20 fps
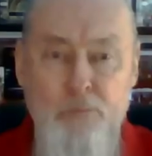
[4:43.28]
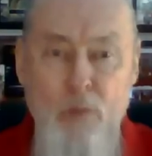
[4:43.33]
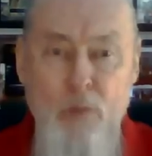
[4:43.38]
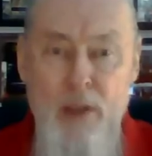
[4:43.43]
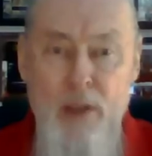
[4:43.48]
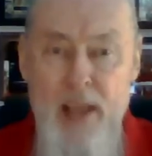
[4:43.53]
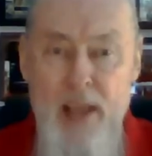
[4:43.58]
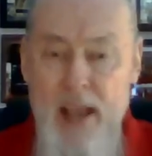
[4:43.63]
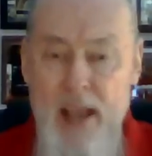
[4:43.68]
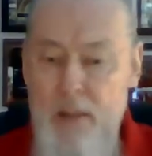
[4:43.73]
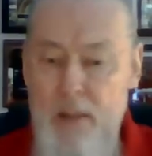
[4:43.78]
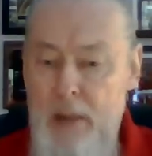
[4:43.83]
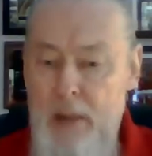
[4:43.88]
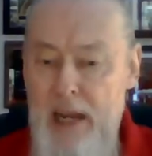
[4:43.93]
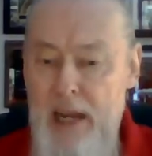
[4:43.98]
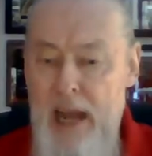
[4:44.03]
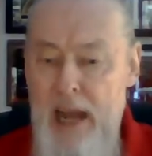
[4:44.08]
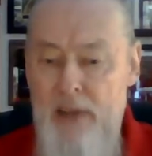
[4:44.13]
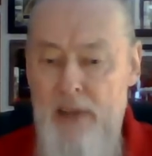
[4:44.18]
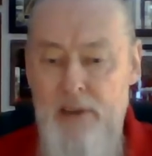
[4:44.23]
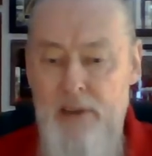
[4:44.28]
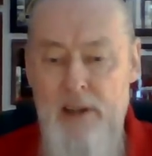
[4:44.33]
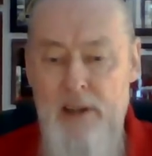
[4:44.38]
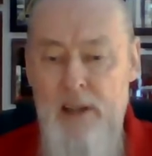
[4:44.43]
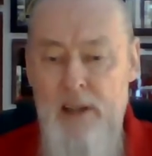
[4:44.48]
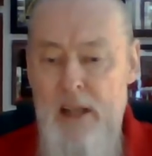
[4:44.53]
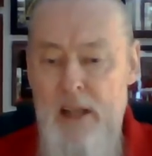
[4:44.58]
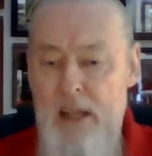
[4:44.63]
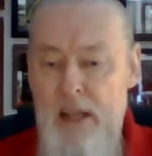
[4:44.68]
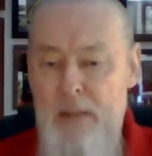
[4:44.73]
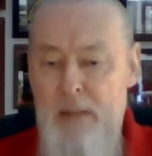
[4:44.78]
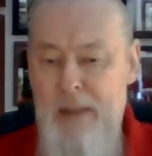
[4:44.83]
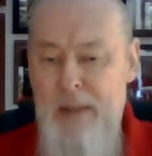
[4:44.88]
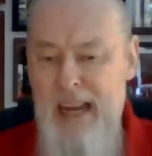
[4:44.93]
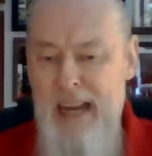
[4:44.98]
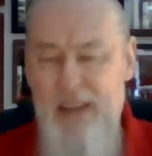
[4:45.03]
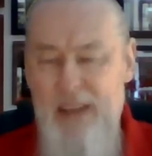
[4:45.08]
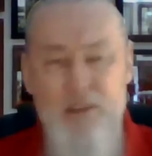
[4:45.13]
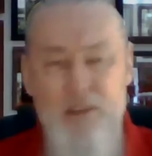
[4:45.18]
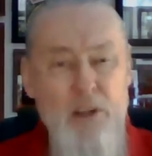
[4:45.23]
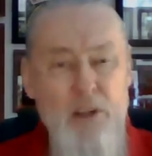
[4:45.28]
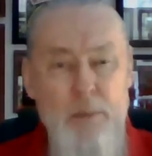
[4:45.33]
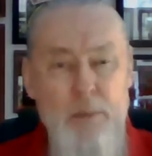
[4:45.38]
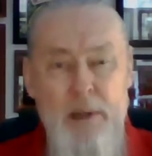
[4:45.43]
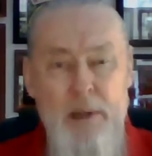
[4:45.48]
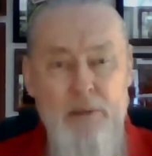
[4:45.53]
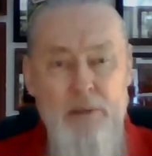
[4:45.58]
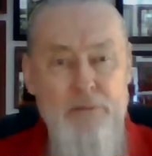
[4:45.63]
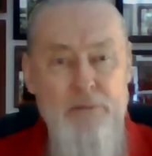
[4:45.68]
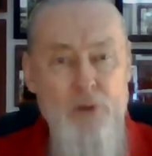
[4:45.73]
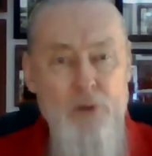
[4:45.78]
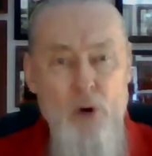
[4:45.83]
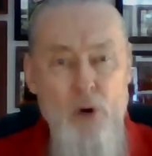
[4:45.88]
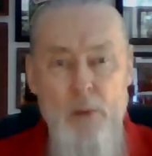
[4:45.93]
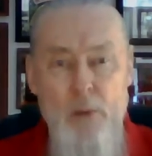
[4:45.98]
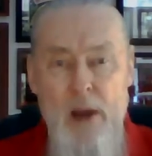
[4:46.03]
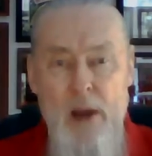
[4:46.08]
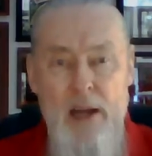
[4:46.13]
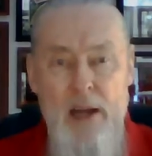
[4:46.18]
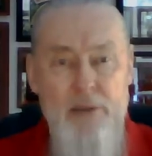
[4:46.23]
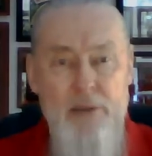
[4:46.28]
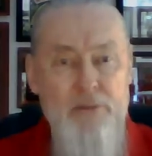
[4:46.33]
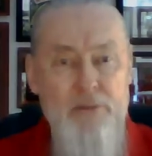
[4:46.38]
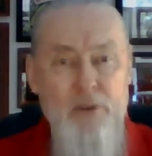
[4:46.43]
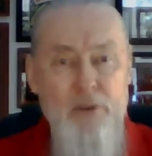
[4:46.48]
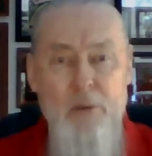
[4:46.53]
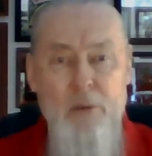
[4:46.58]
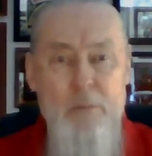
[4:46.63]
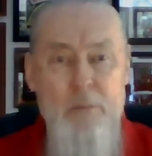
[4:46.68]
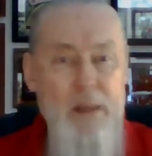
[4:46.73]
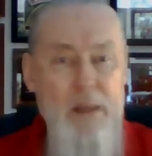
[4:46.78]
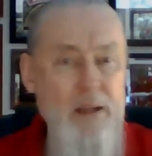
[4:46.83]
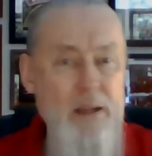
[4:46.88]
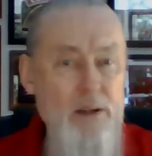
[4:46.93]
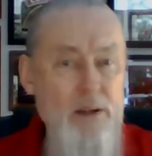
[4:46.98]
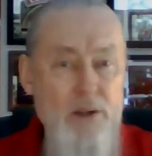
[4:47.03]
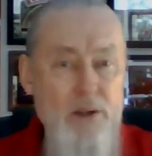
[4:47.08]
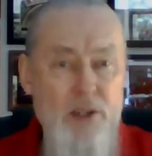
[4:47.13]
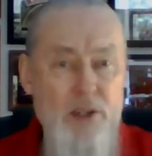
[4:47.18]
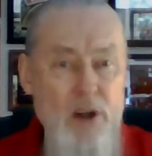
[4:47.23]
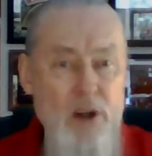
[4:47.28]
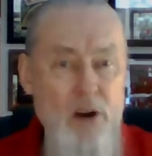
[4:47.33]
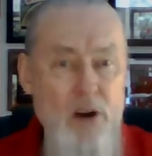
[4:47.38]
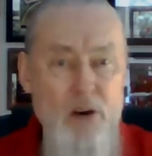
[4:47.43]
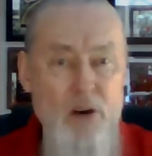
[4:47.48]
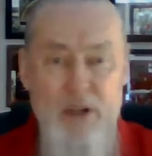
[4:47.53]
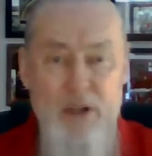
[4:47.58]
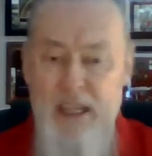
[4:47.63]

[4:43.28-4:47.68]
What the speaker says: Yeah, it might have a little bit of foam on it for a minute or so,